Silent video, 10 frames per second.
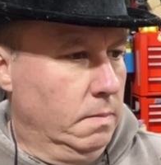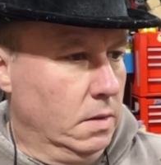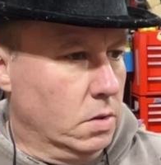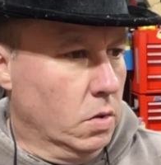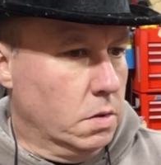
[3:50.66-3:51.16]

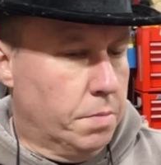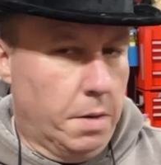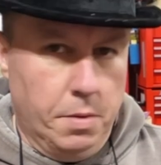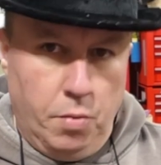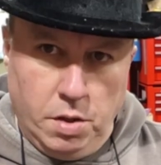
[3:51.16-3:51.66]
So it's
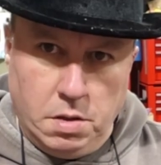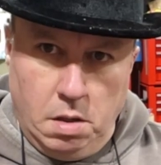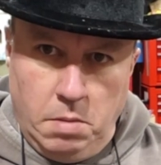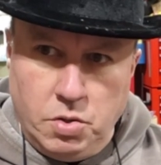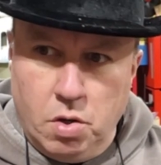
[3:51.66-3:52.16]
probably rusting in
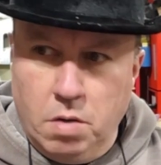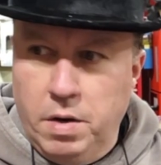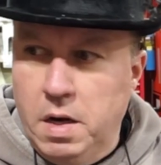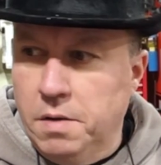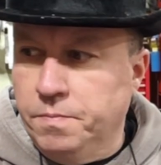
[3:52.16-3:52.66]
my trunk
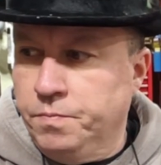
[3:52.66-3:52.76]
right now.